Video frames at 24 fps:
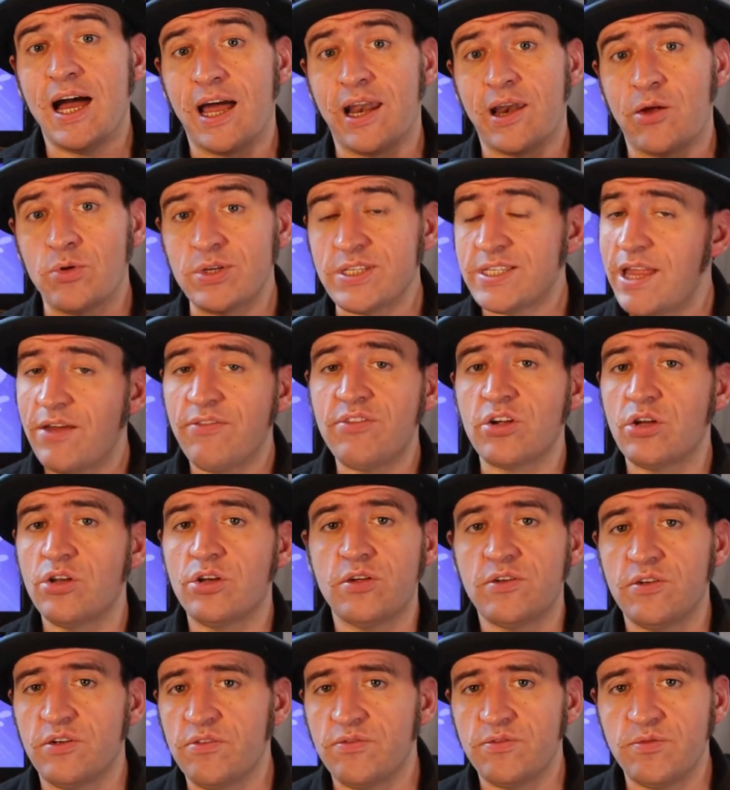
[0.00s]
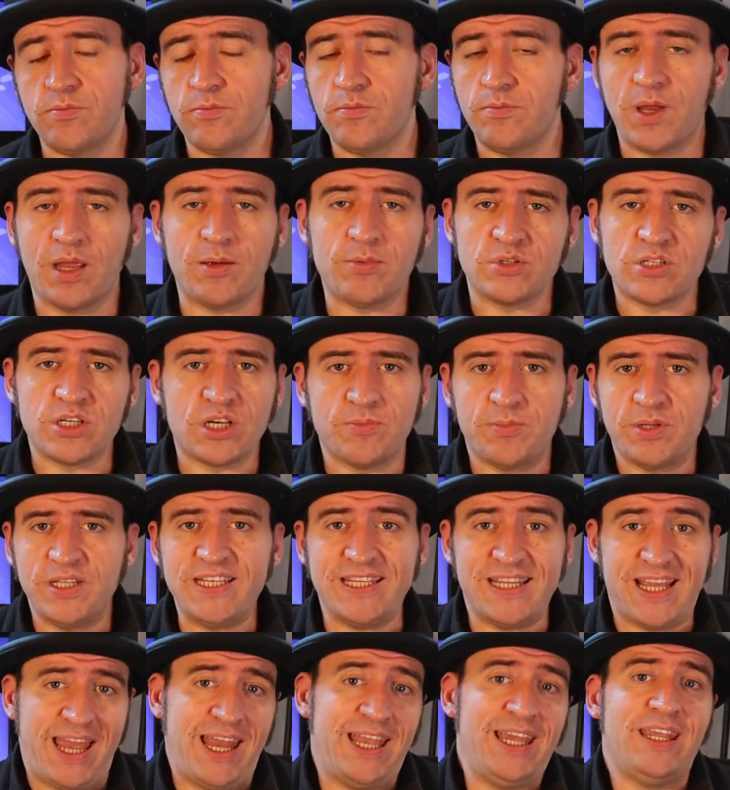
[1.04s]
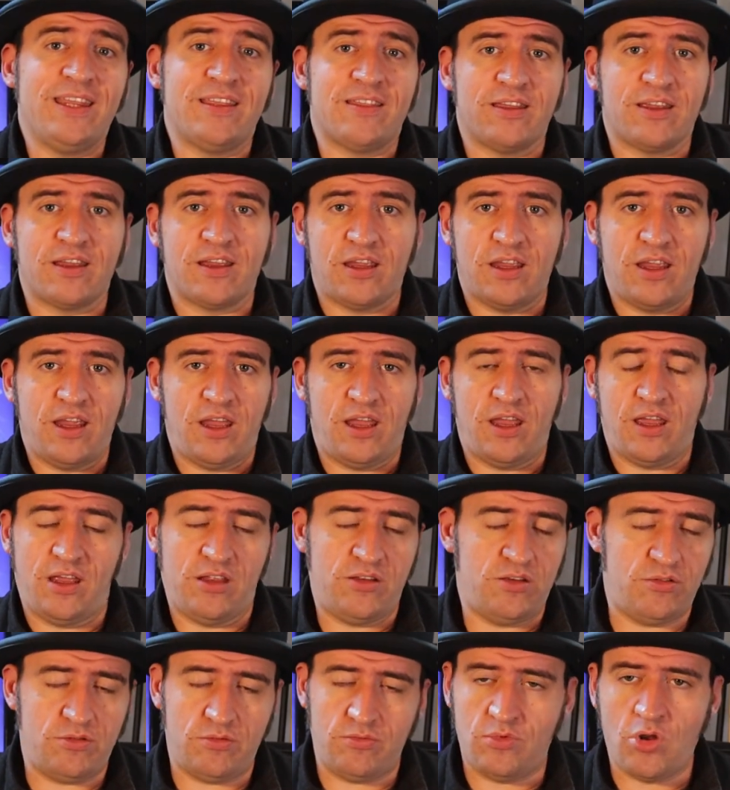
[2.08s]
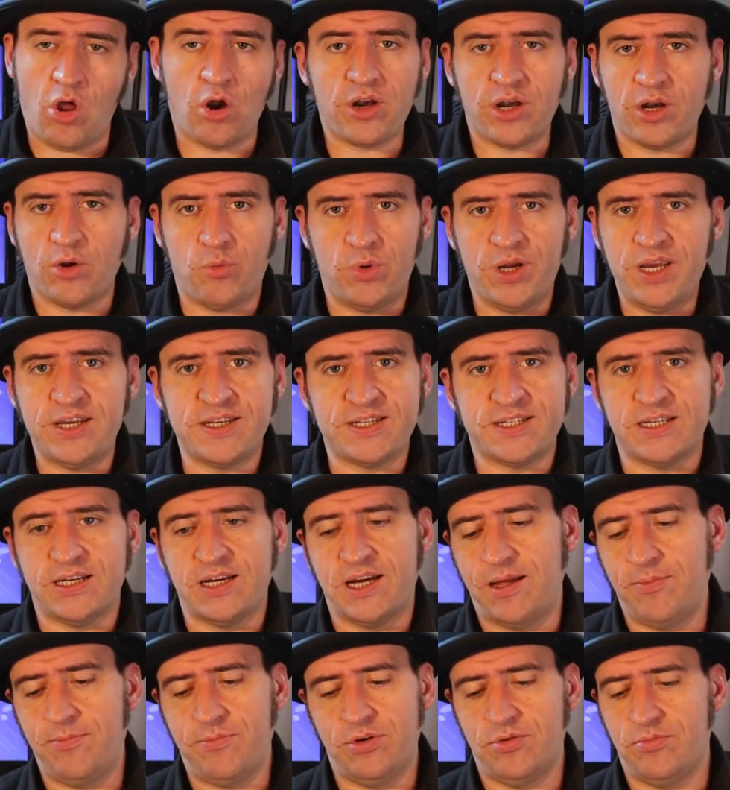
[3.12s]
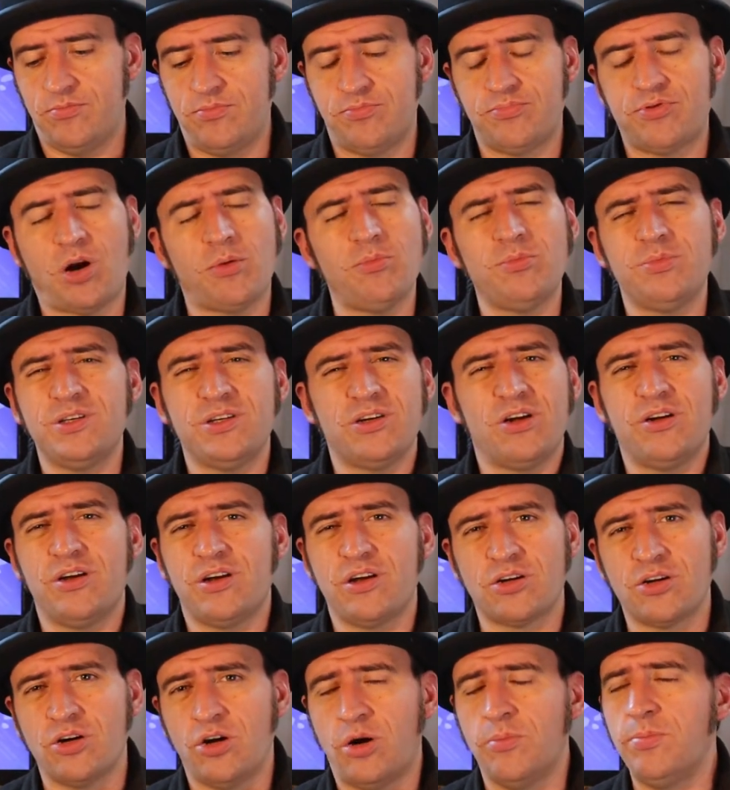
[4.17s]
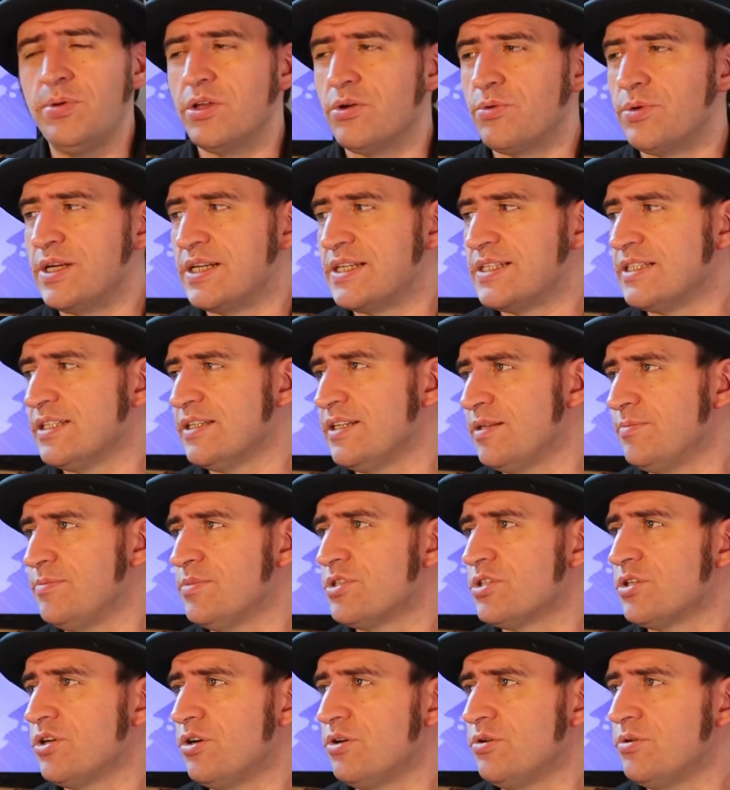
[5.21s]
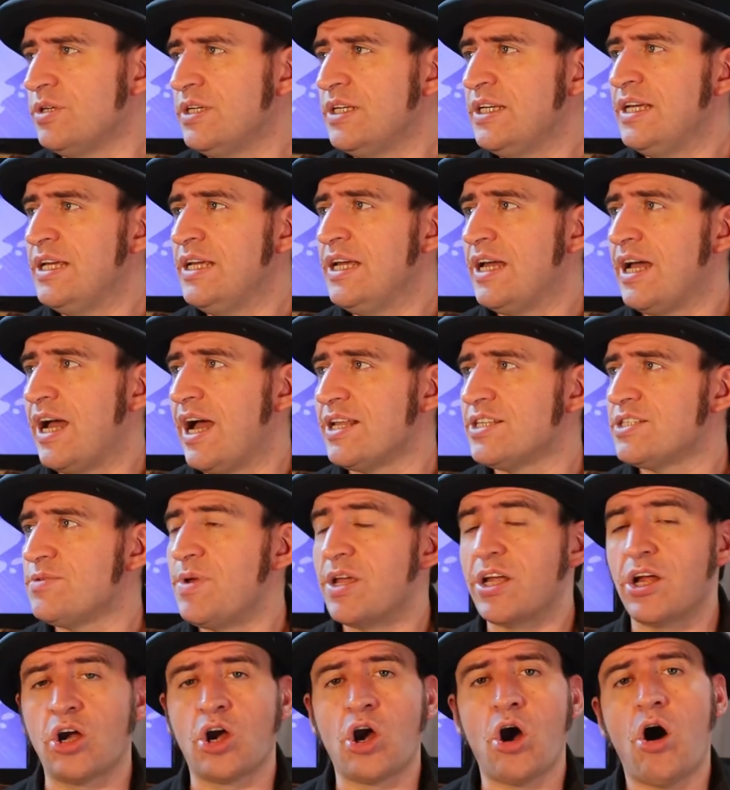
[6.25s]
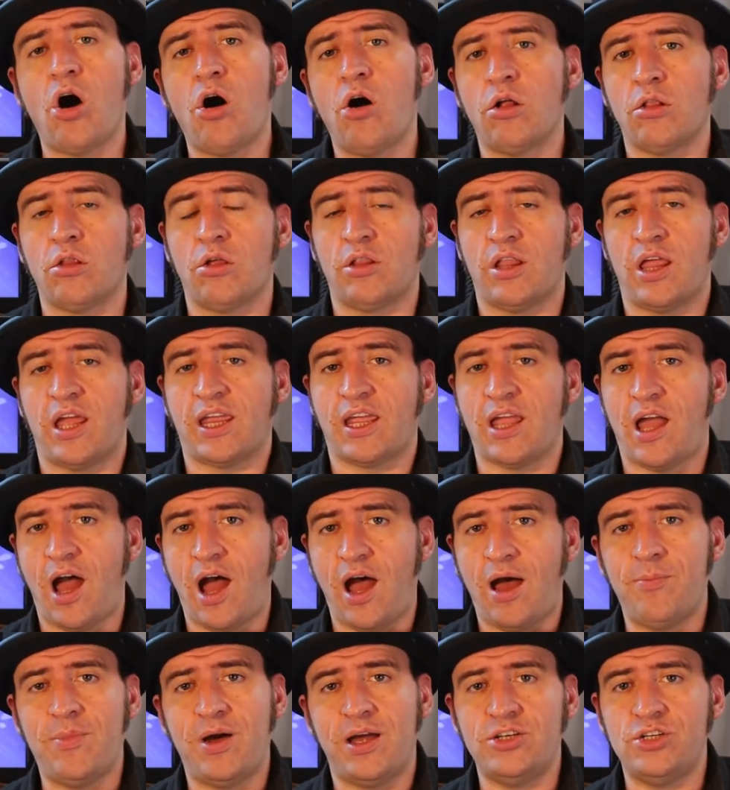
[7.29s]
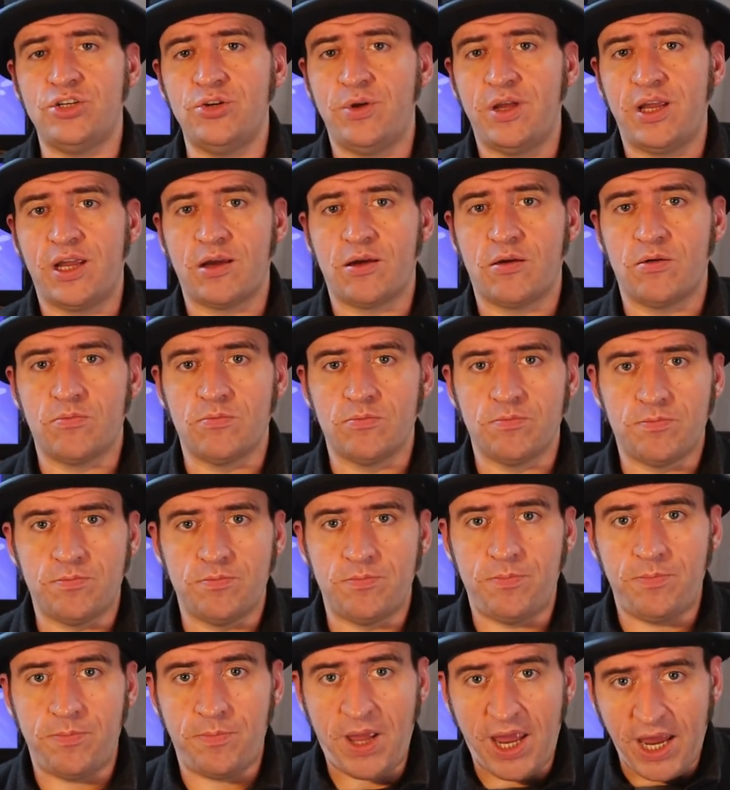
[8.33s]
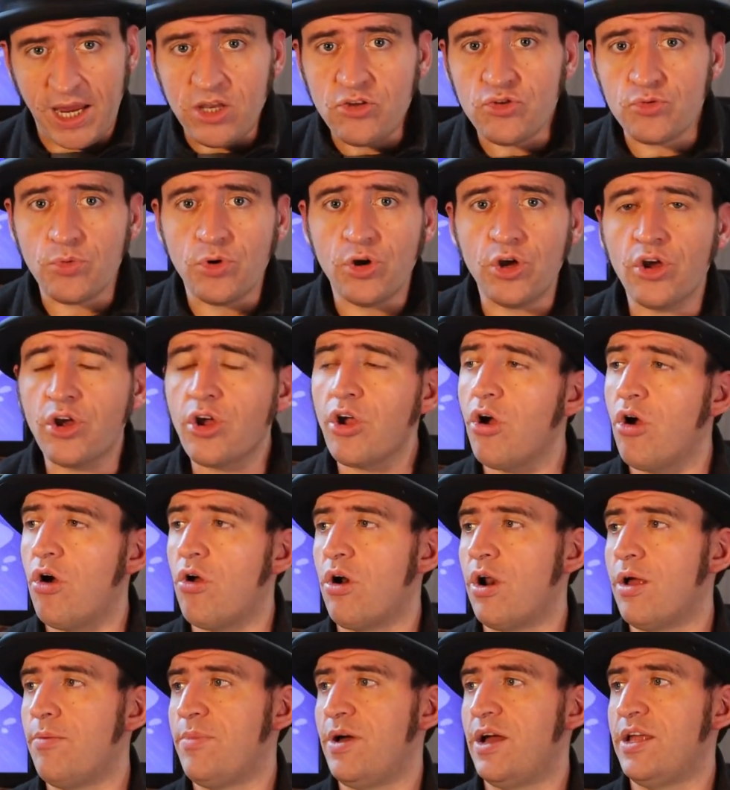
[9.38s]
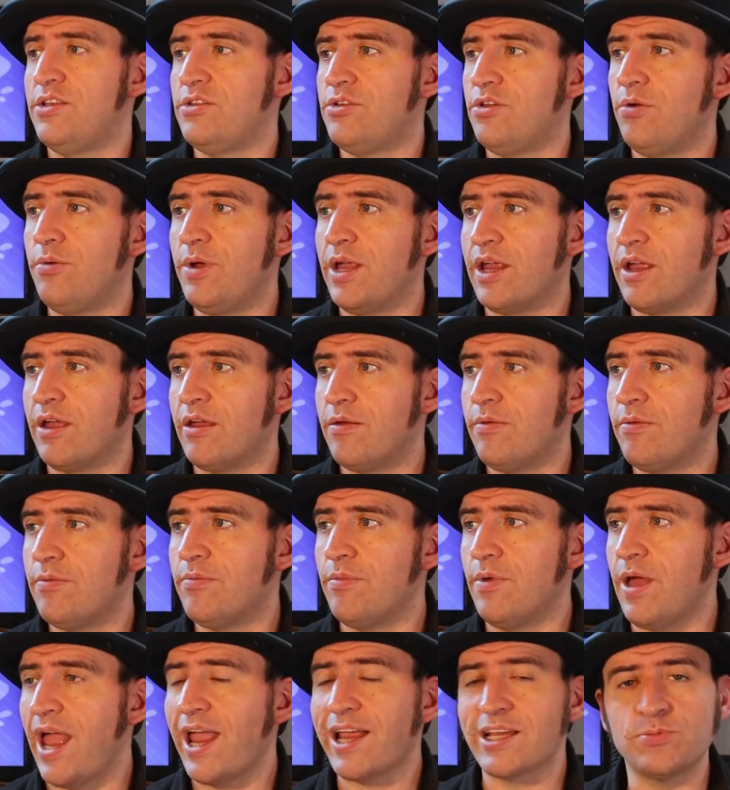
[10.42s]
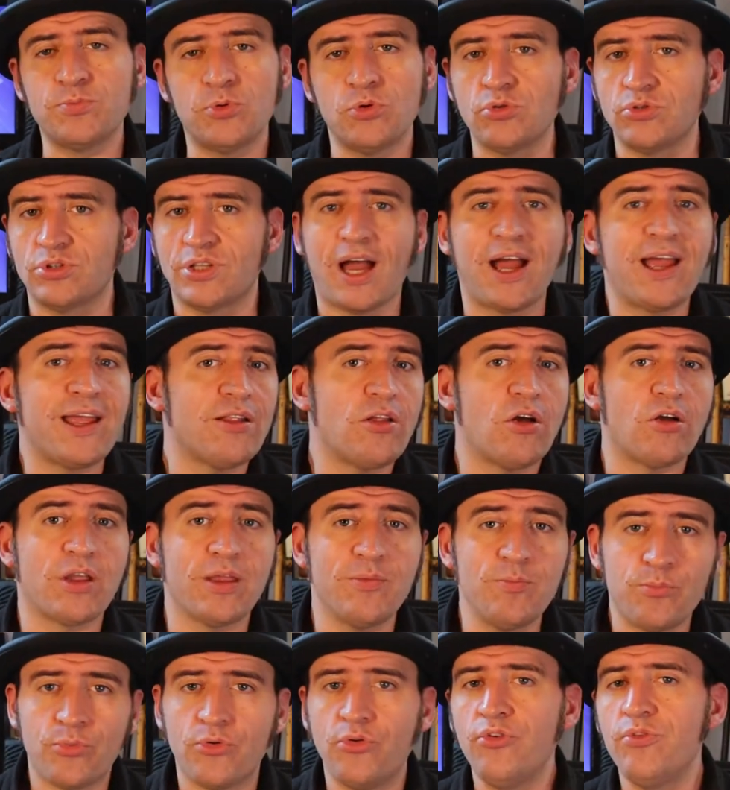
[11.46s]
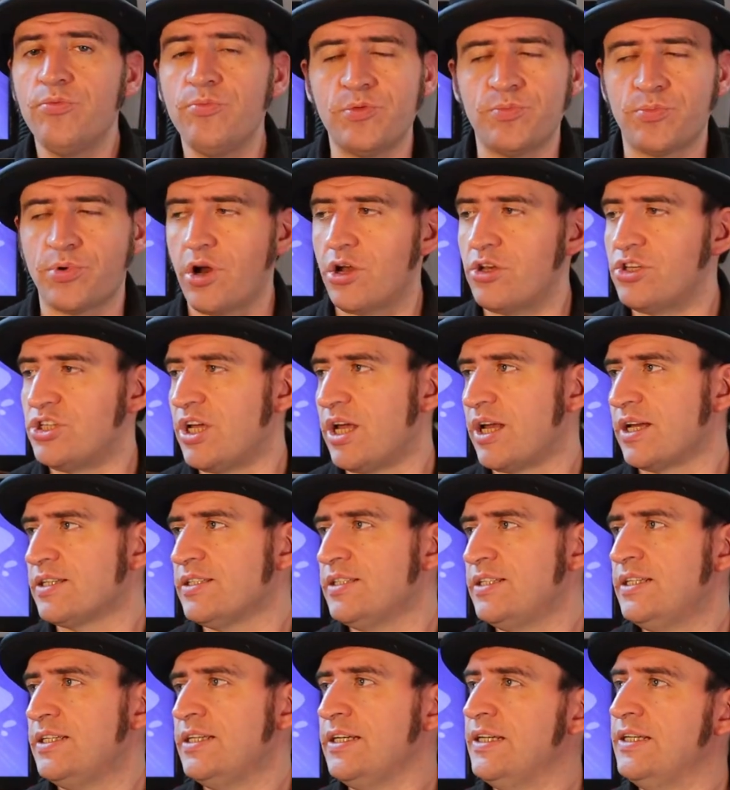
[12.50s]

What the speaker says: And I was never going to be able to complete anything, not in a week's time, but probably not in a couple of weeks' time. So I had to make a call on like, am I doing page work or am I doing a export dialog improvement project?